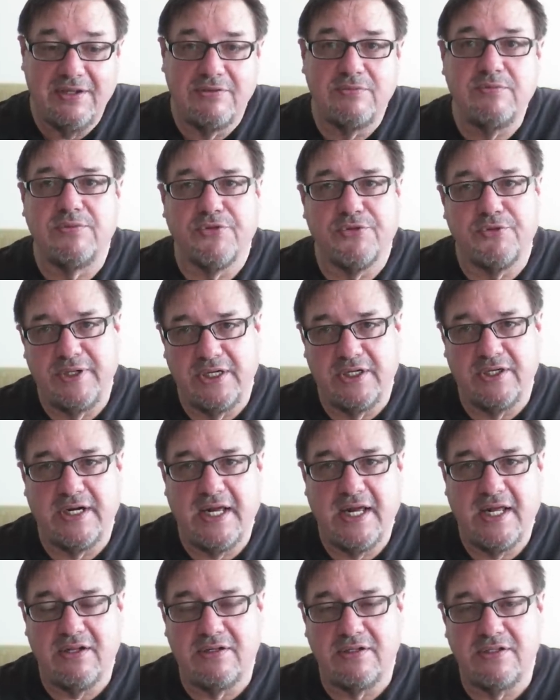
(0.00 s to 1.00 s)

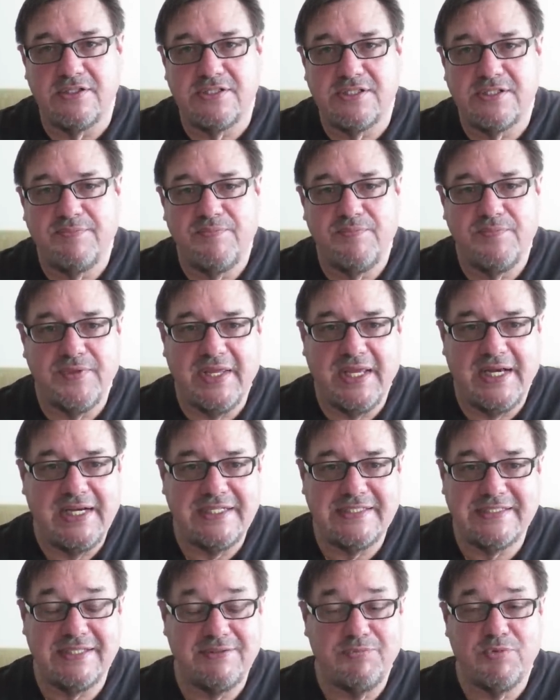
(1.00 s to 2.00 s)
$300. And
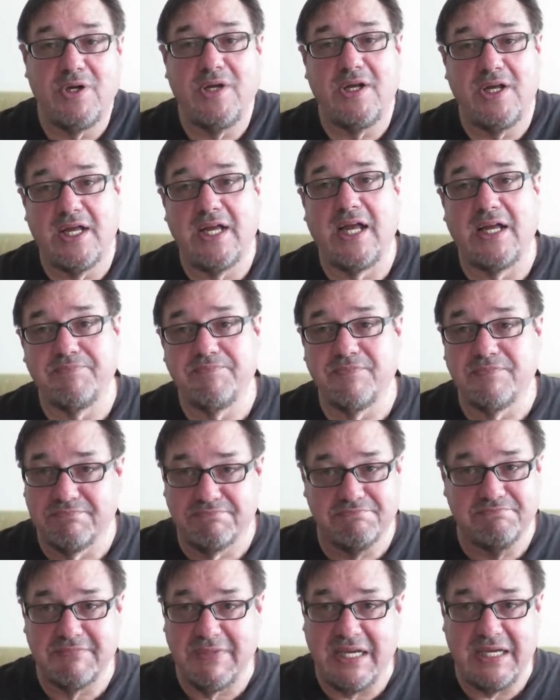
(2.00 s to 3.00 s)
I said, well,
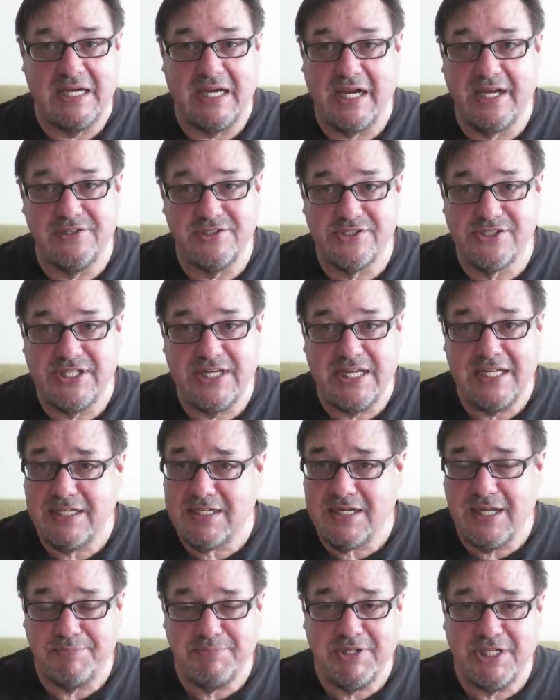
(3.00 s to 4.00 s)
I
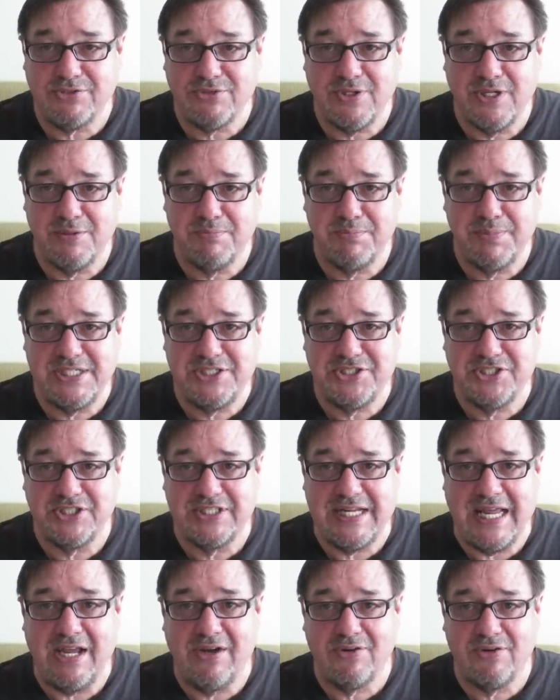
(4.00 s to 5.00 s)
understand. I'm not trying to beat you
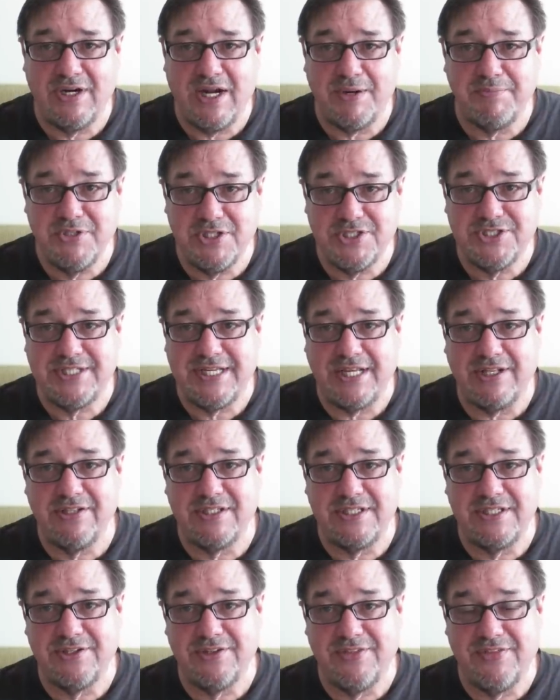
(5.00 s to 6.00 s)
down. I'm just
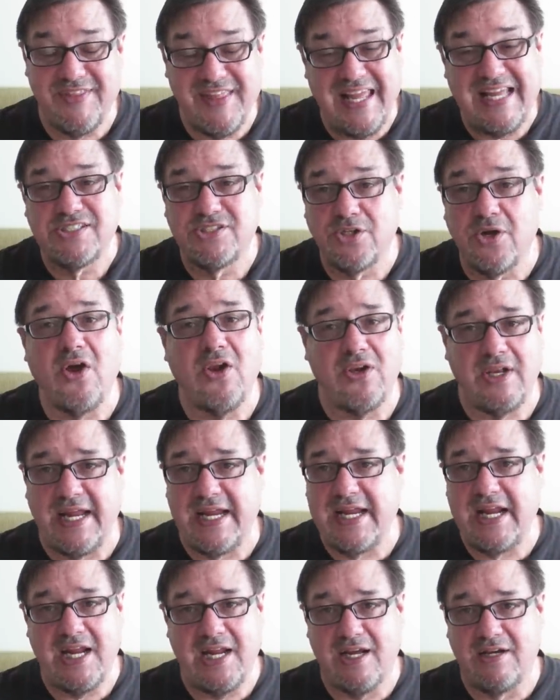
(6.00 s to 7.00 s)
telling you that's all
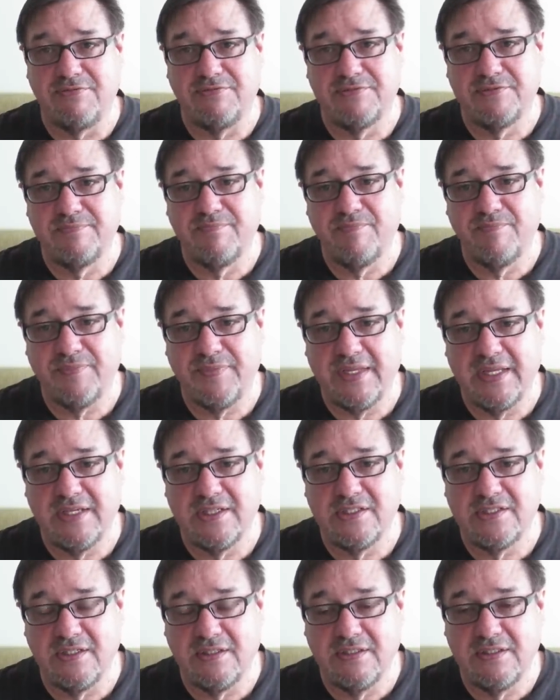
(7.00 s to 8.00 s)
I have.
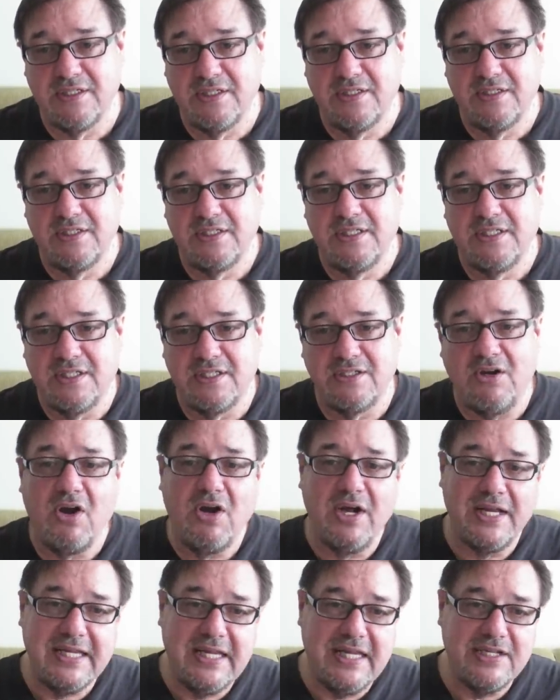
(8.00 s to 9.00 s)

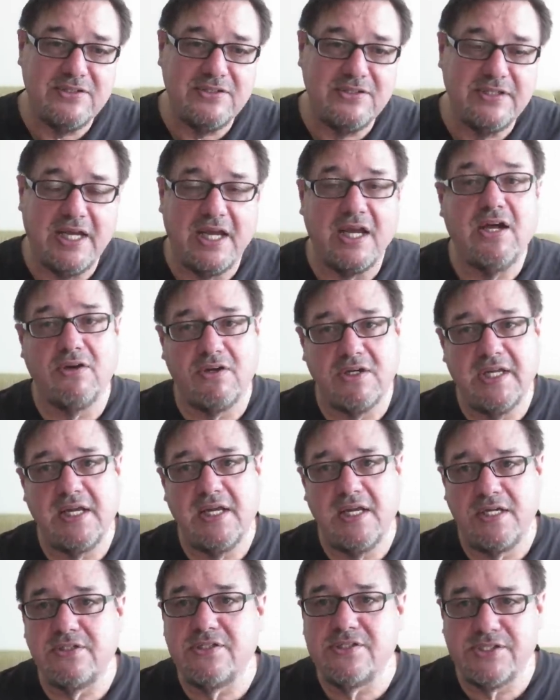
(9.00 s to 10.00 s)
Oh, I can't do that.
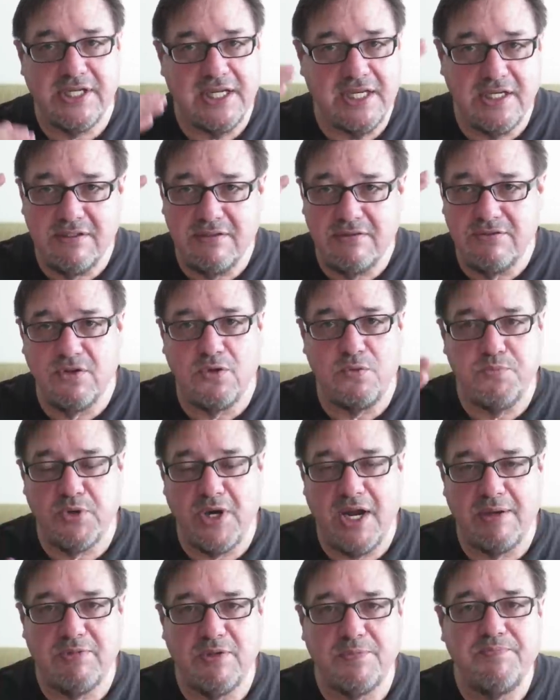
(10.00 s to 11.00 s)
Okay, I understand. No
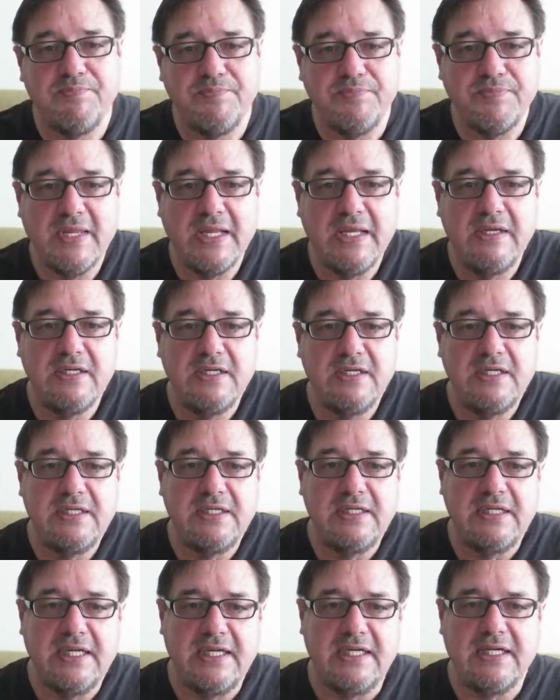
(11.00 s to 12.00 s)
problem.
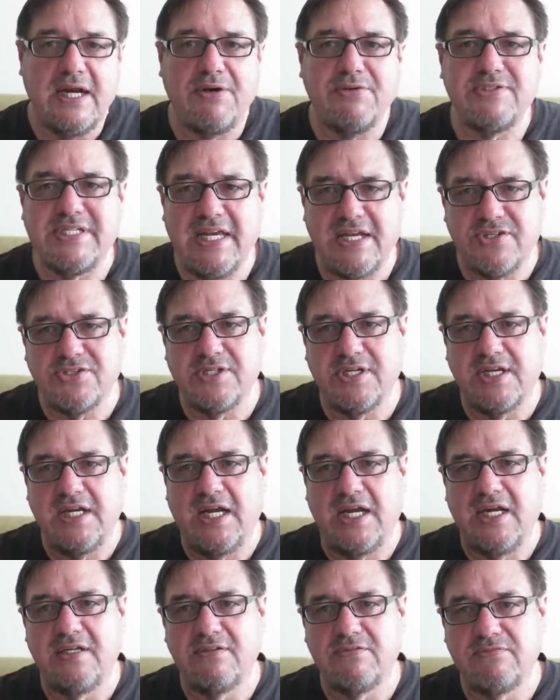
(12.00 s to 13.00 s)
And I was actually
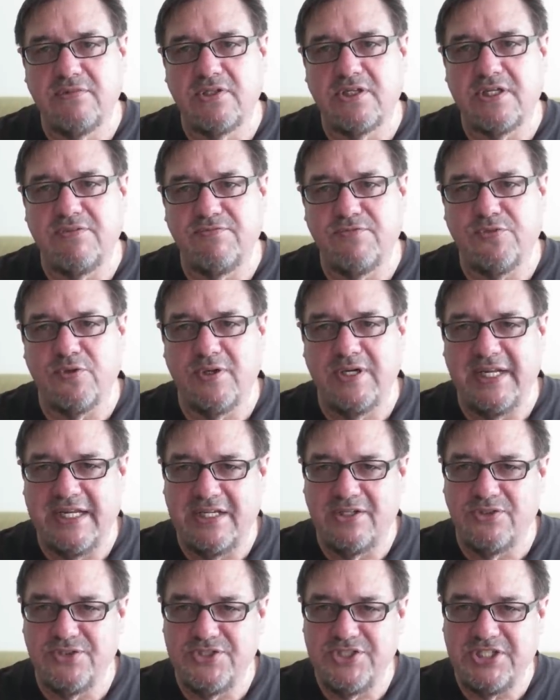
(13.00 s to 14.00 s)
kind of looking for an
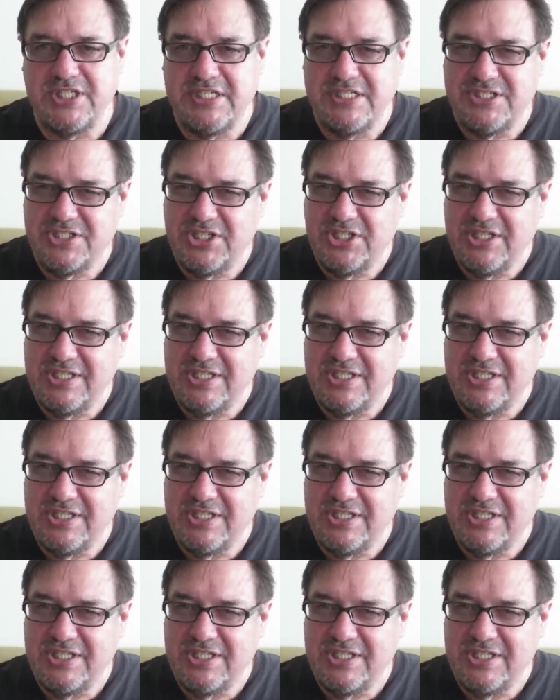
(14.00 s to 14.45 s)
LG